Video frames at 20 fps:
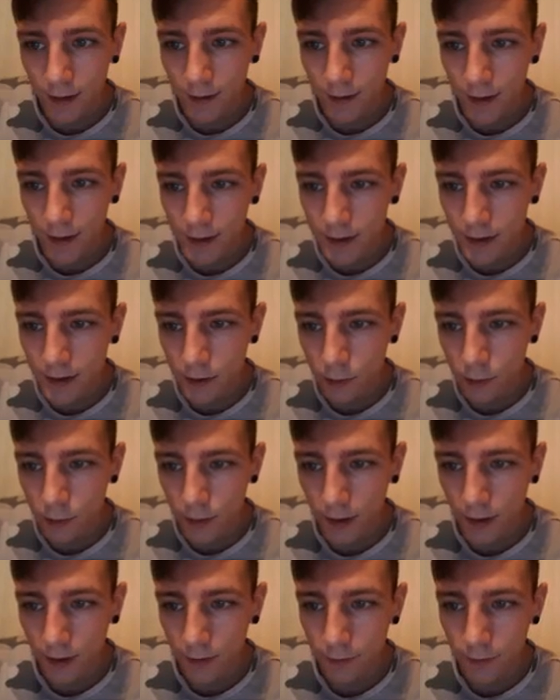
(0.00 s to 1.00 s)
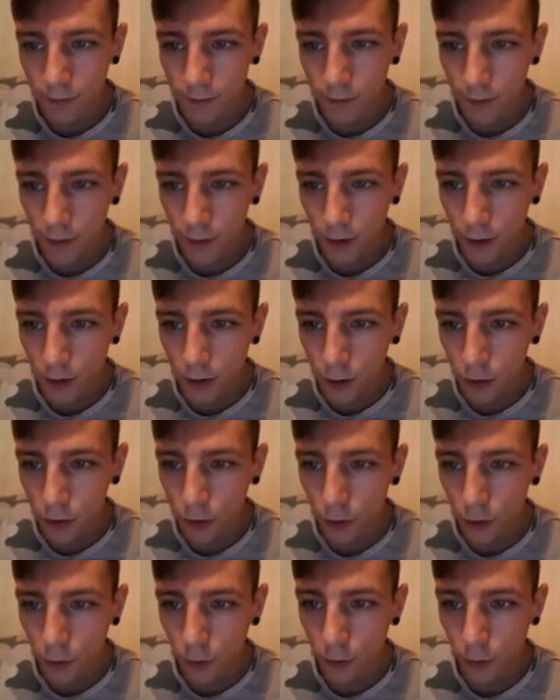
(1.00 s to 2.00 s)
this is going to give
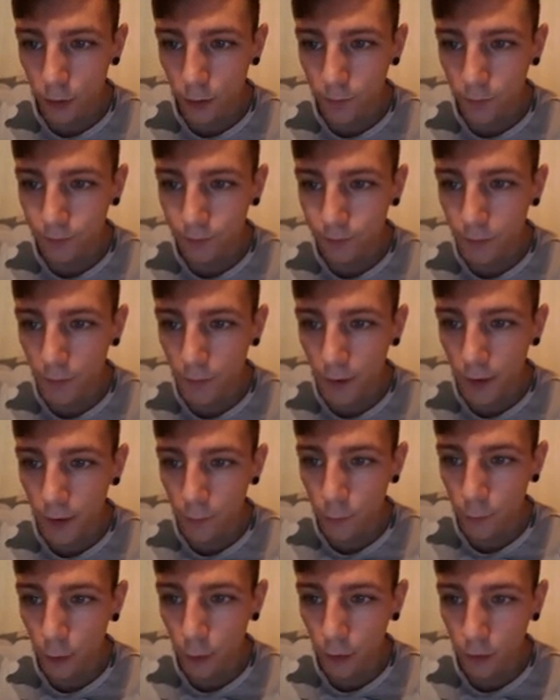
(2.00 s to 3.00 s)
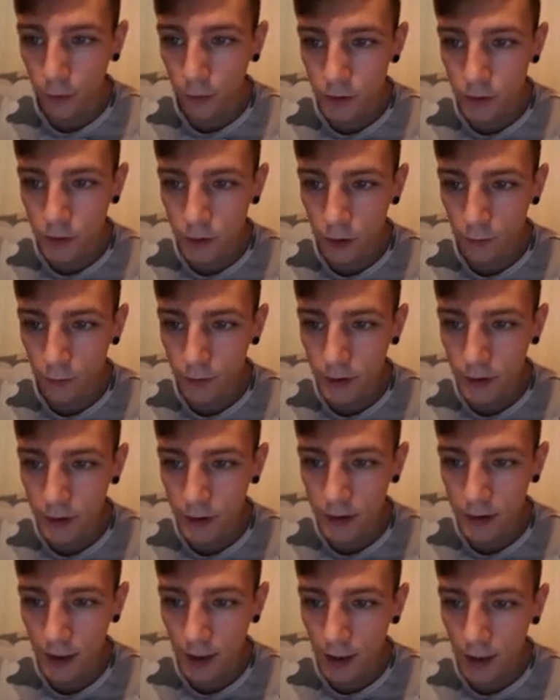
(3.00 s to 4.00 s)
your products and
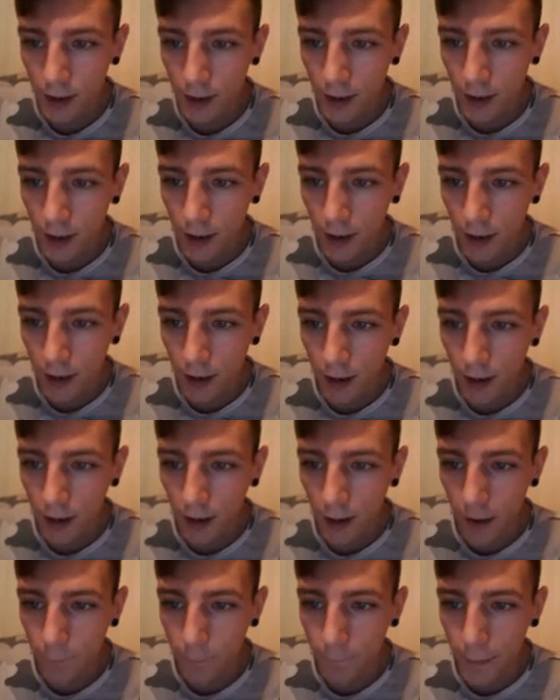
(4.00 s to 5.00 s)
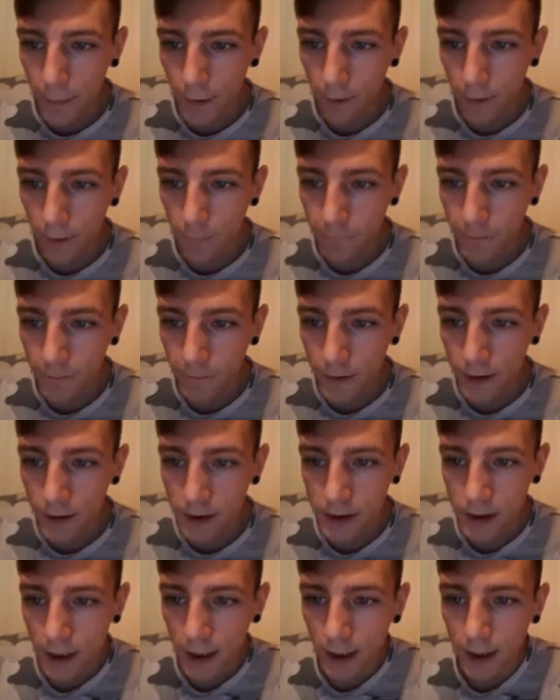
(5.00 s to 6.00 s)
services a better
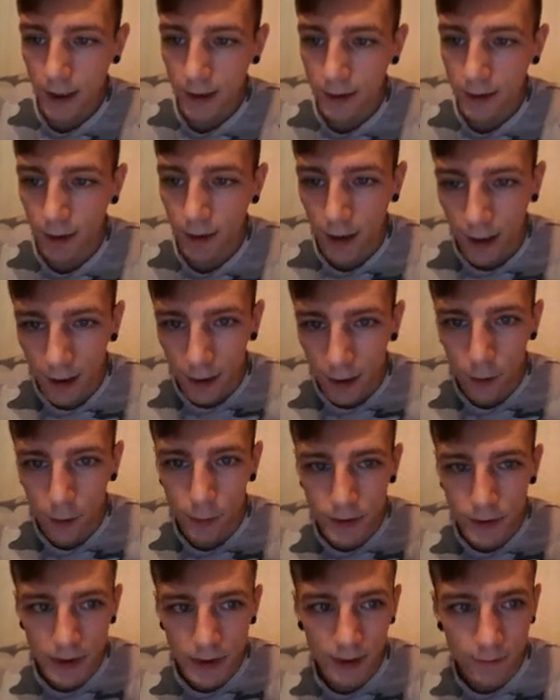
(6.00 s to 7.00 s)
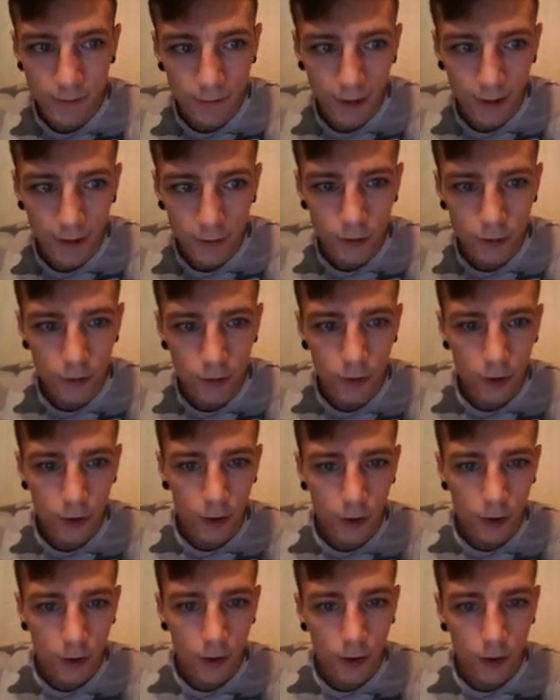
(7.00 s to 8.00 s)
finish and a higher perceived value
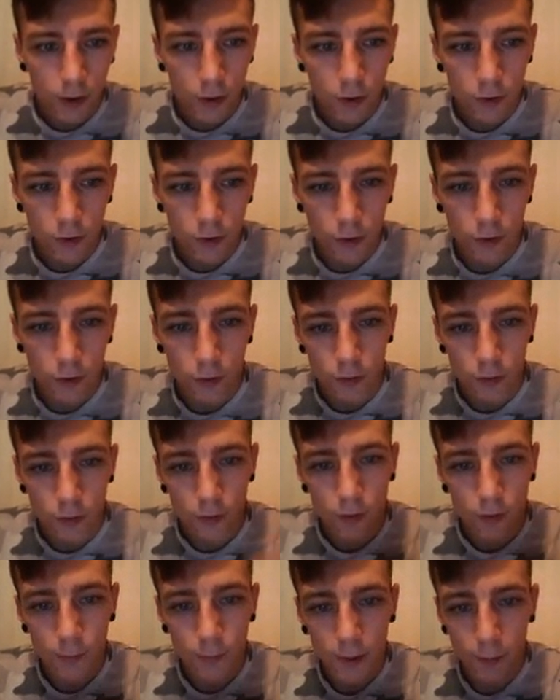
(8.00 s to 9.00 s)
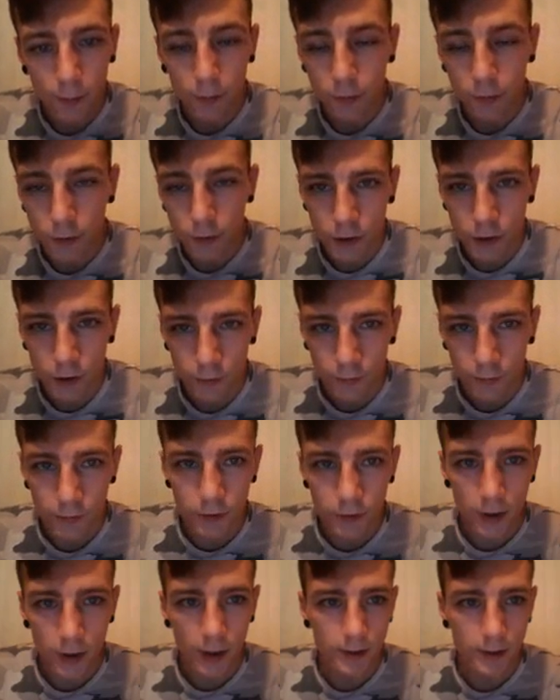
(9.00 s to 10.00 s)
to the people you're serving.
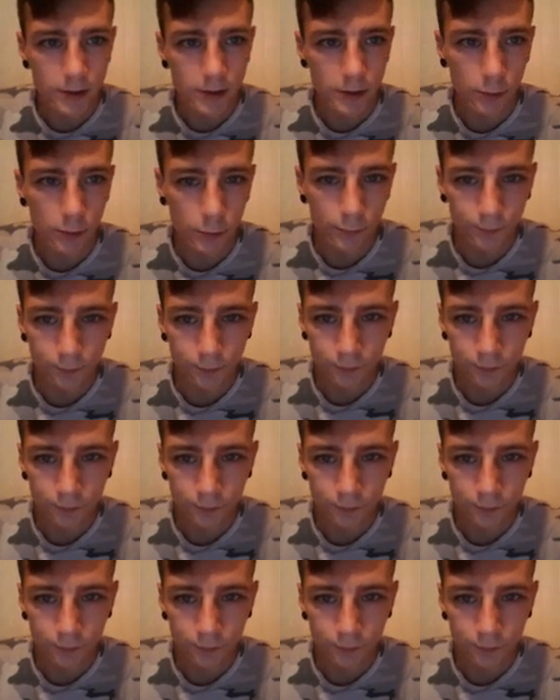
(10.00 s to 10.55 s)
So